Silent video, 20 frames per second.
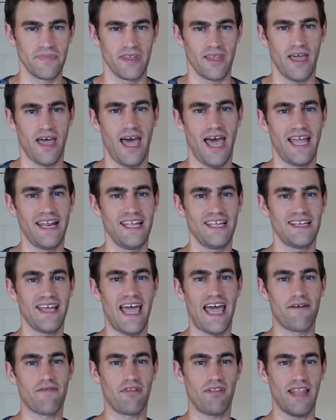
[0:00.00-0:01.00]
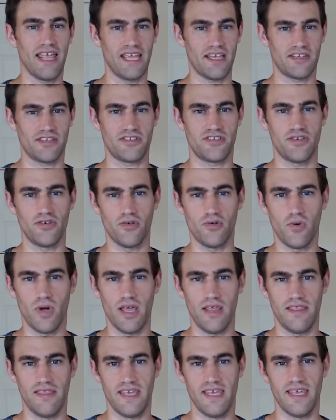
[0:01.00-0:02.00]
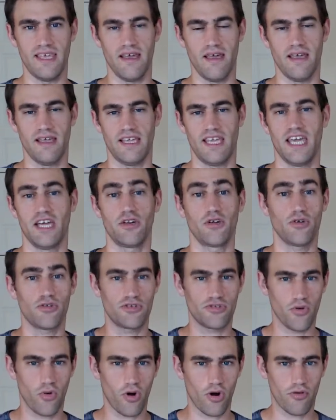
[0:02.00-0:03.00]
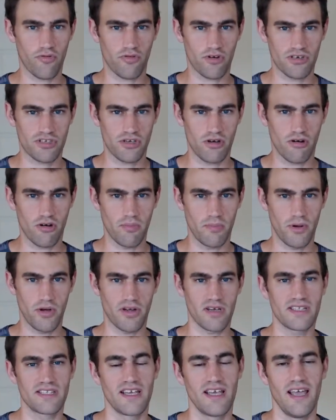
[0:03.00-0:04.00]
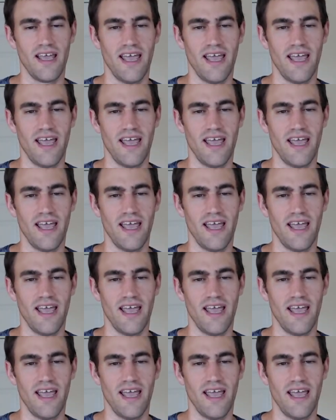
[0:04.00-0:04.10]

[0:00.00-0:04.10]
I need to have links to the Kindle store for certain books.